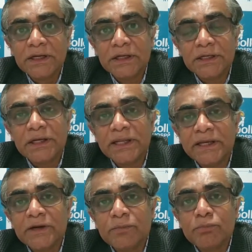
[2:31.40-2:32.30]

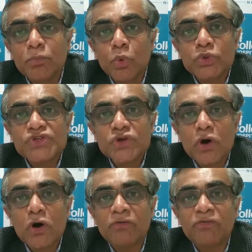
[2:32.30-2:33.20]
Earlier, most
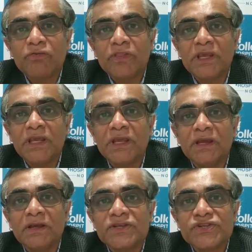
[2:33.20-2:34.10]
of the
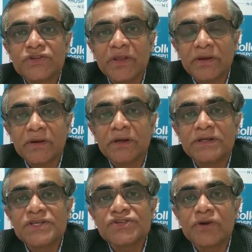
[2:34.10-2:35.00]

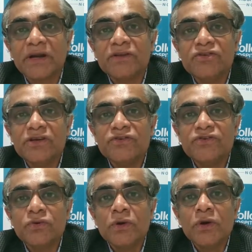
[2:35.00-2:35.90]

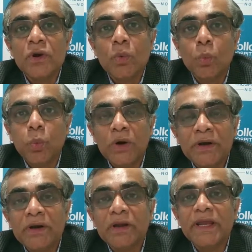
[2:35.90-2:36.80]
strategies
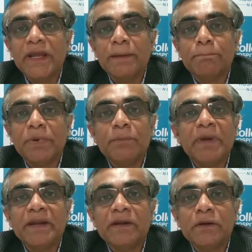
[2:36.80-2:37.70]
were
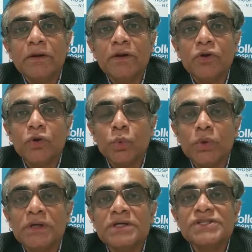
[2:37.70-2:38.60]
implemented
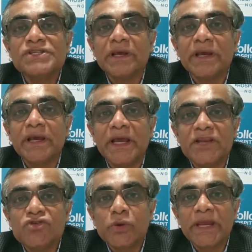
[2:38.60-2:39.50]
towards
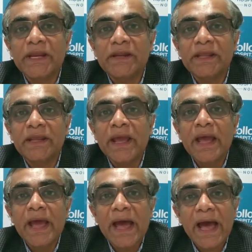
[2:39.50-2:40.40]

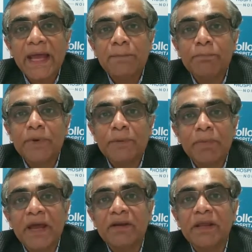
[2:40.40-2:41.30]
educating and
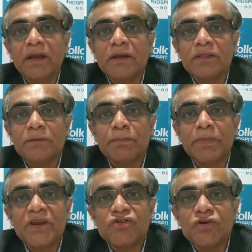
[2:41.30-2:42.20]
preparing the
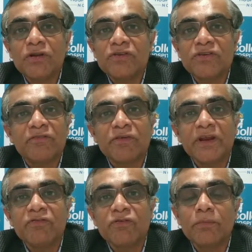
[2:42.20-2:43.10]
patient
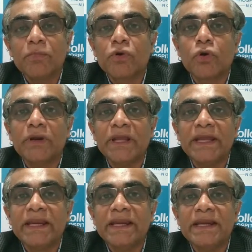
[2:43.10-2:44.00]
suffering from chronic
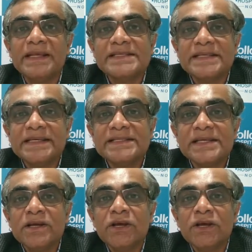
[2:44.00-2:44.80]
kidney disease